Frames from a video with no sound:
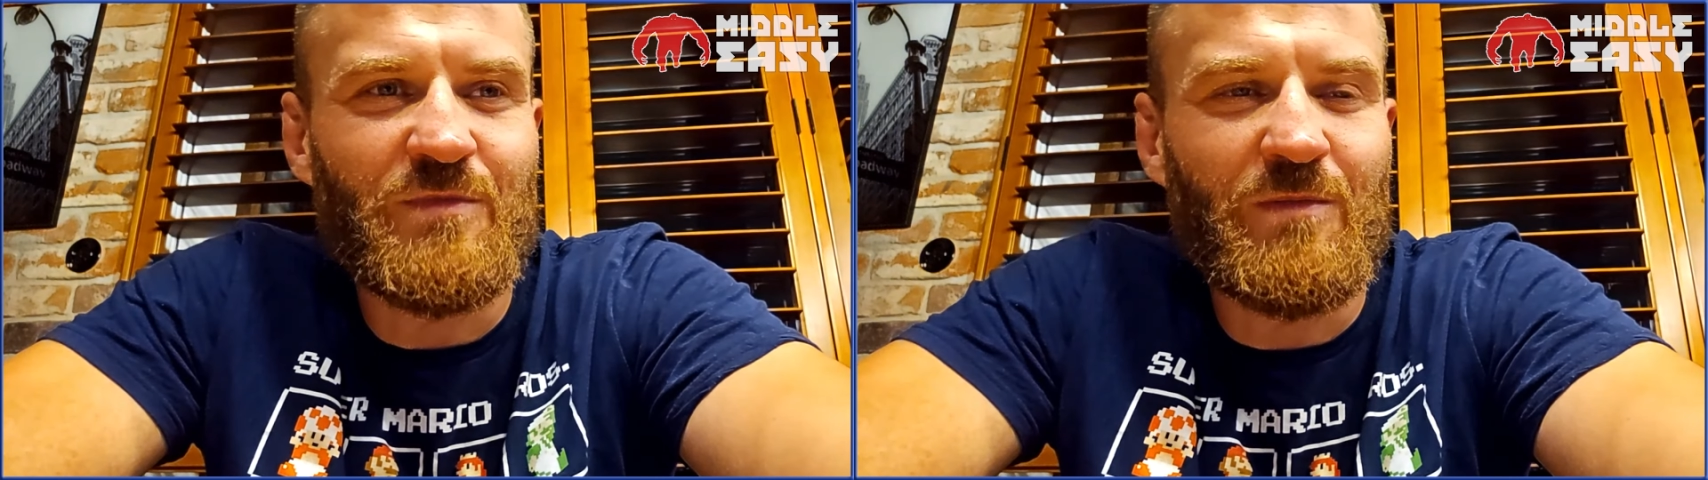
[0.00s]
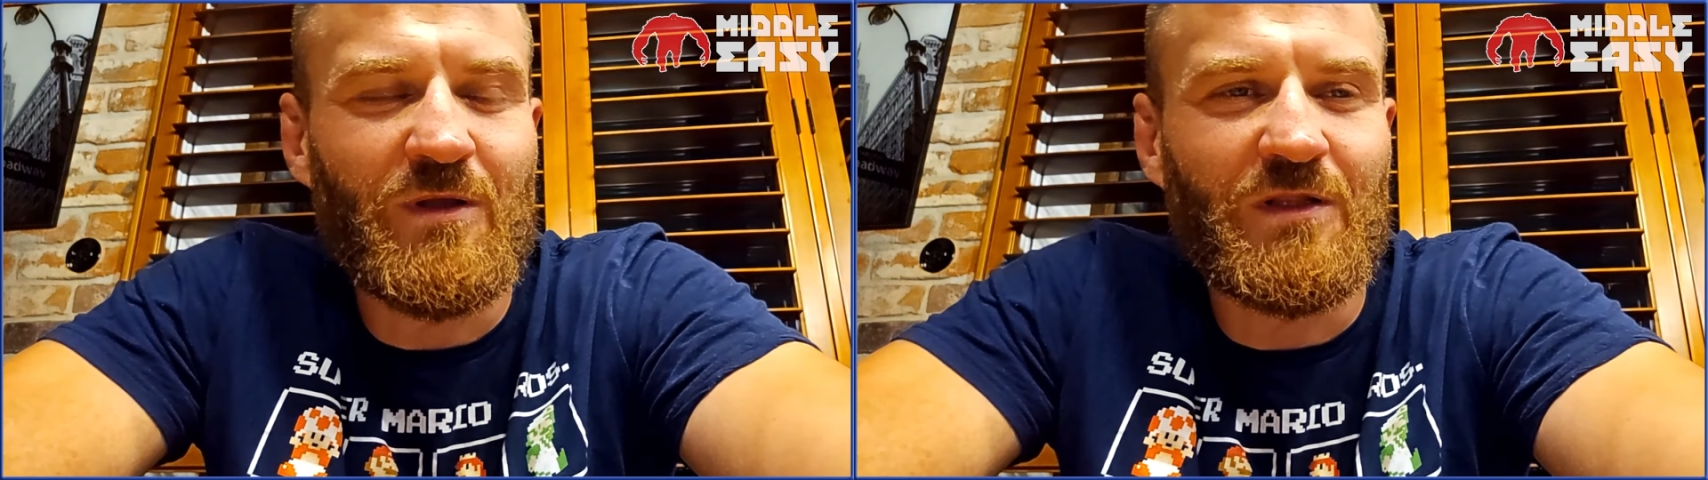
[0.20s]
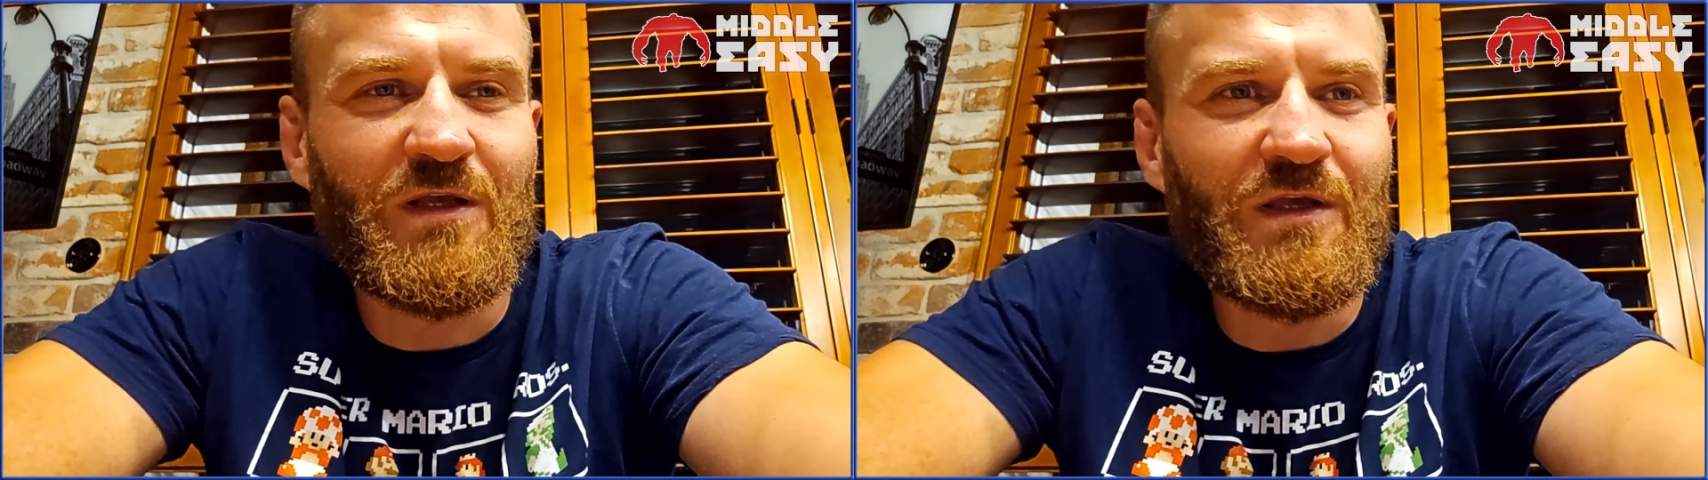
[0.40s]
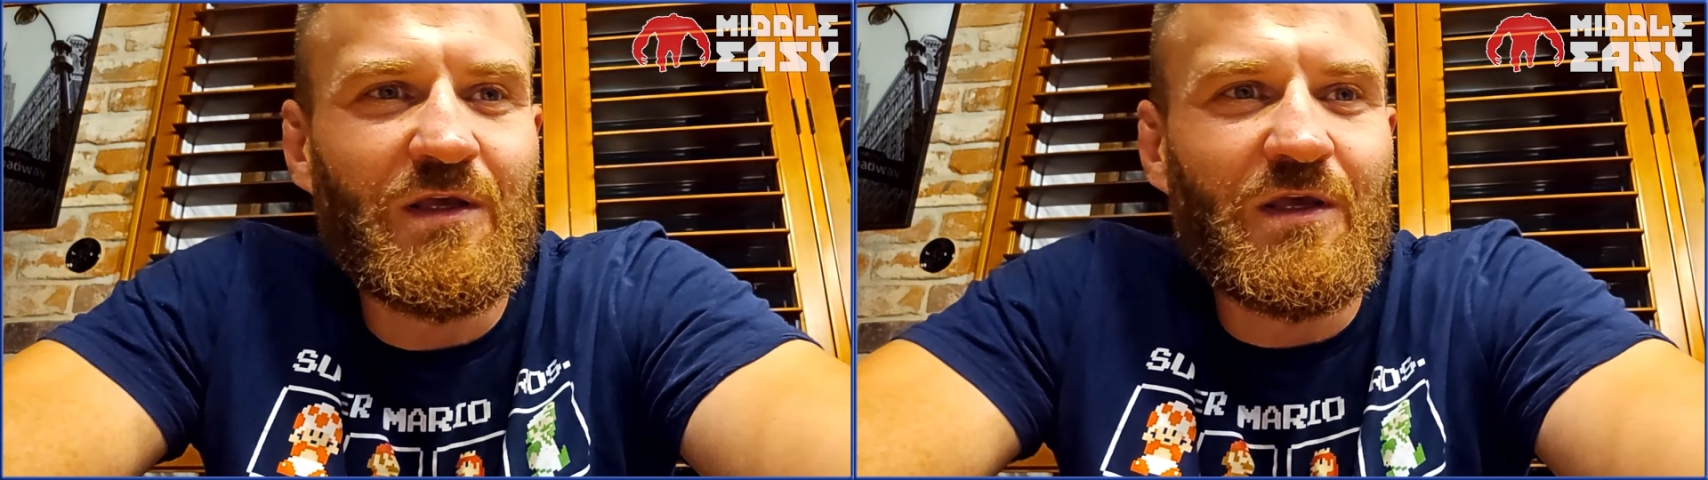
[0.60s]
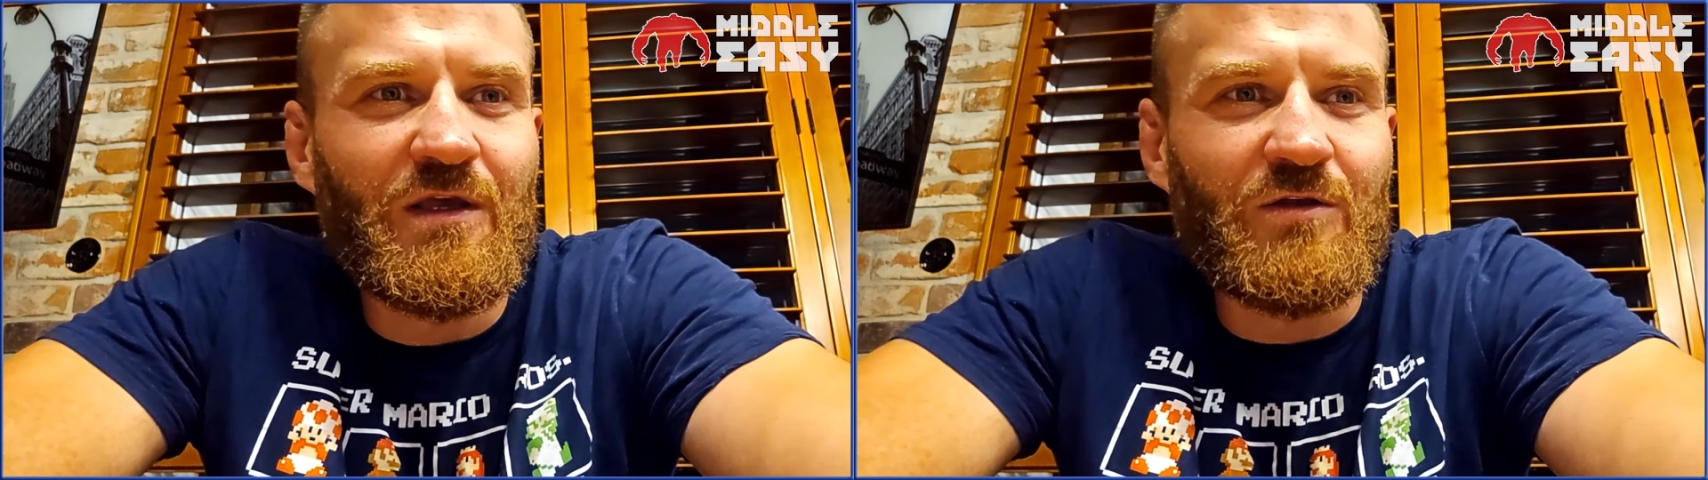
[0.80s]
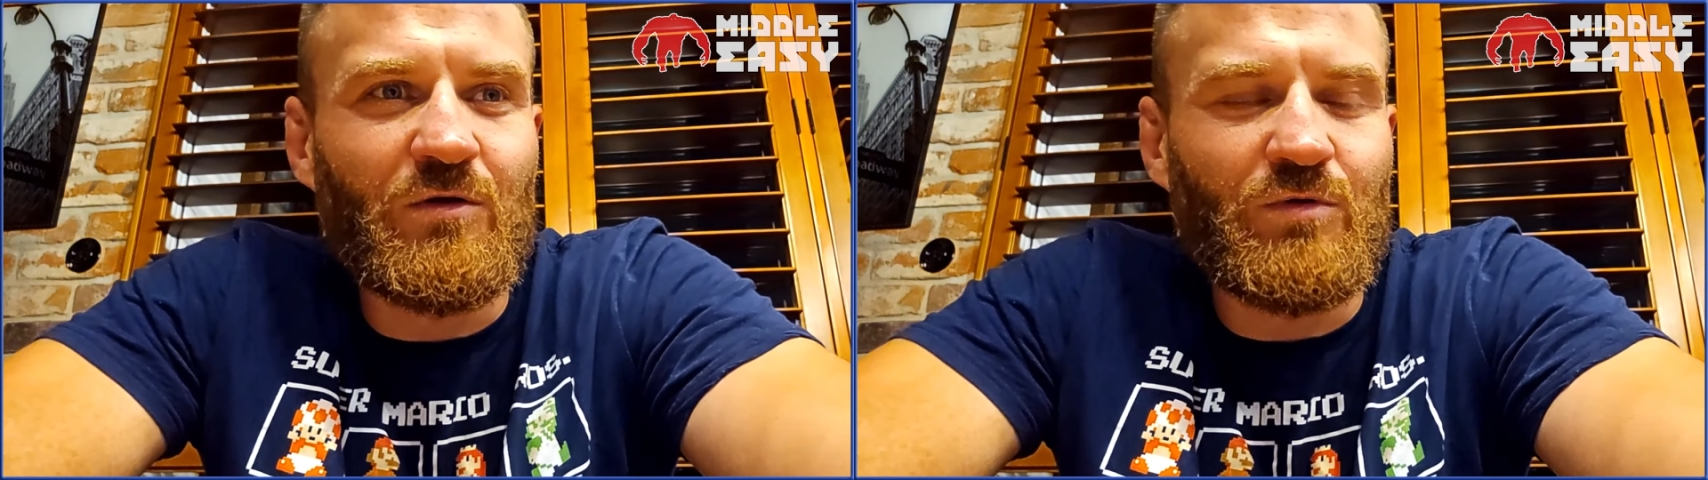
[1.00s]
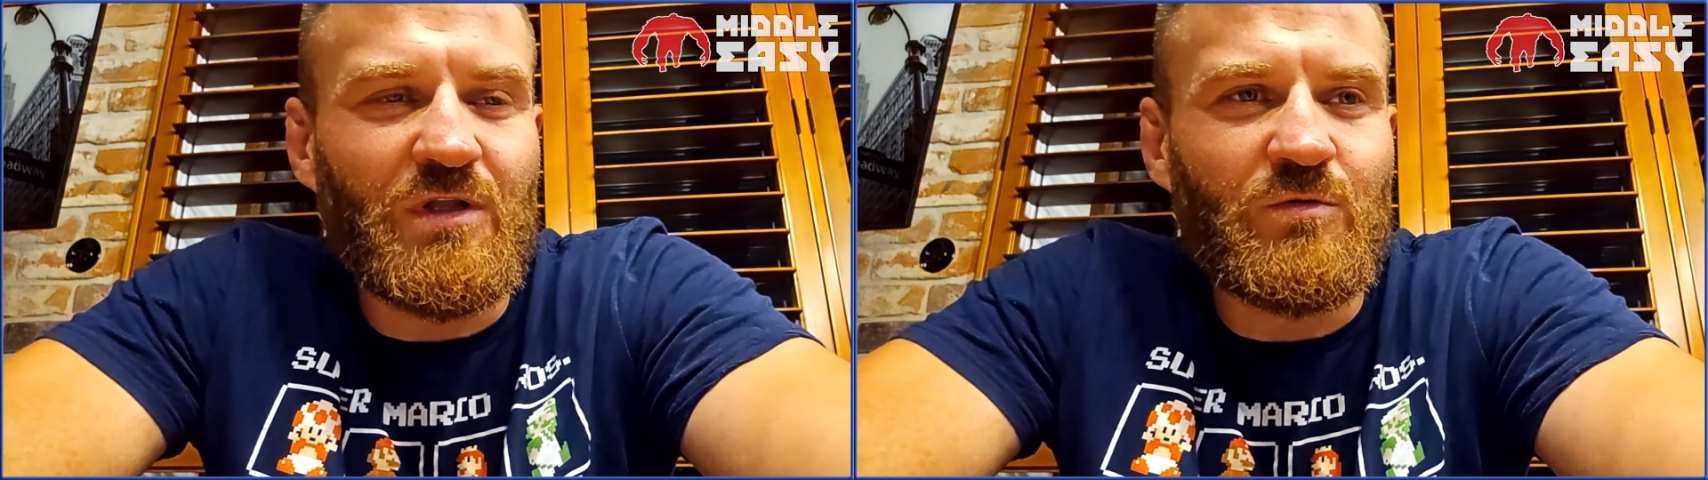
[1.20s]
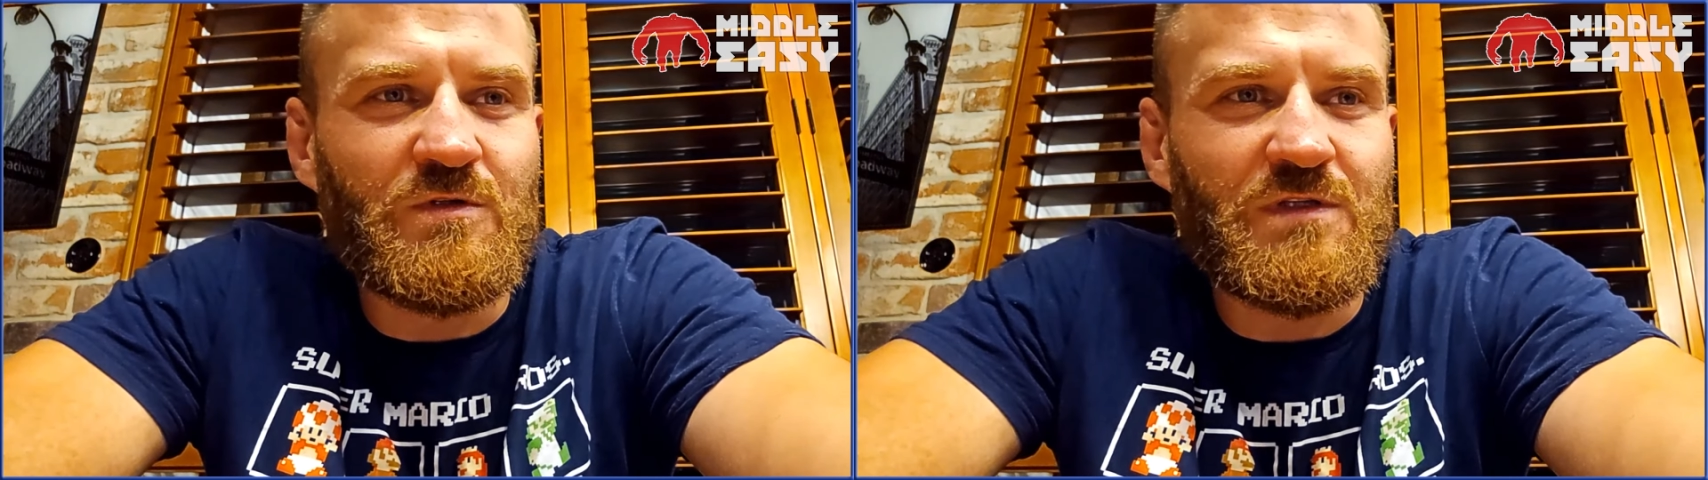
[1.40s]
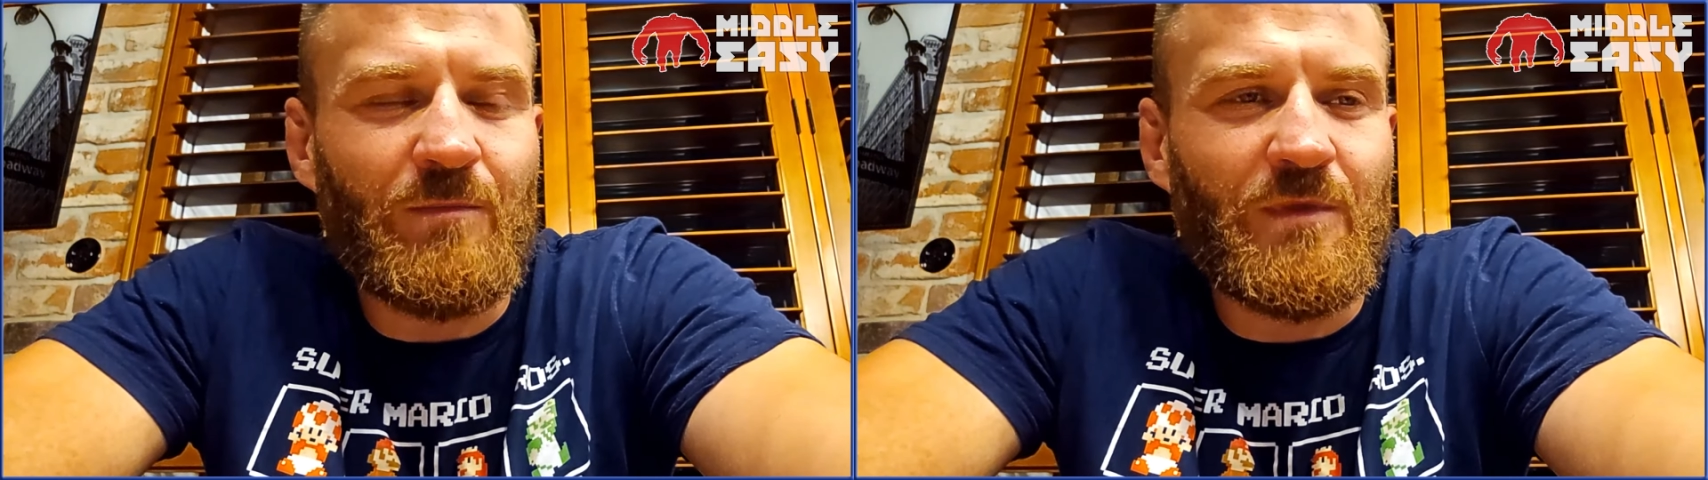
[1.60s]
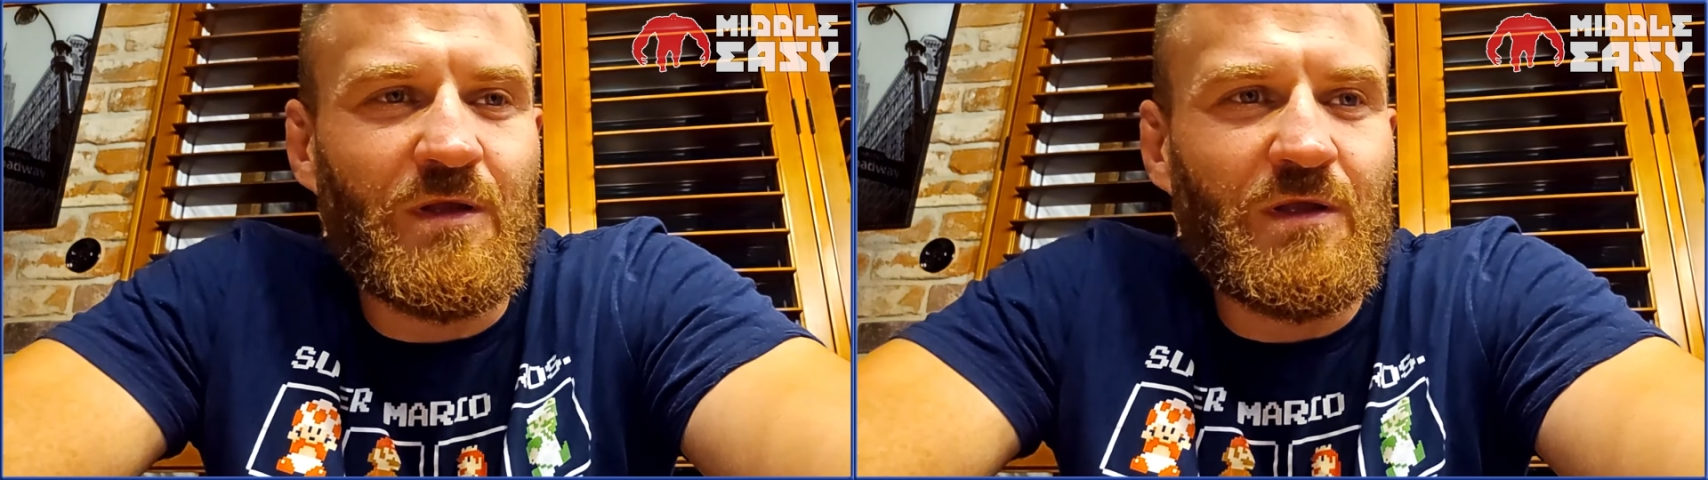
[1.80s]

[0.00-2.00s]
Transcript: but you know, that was something.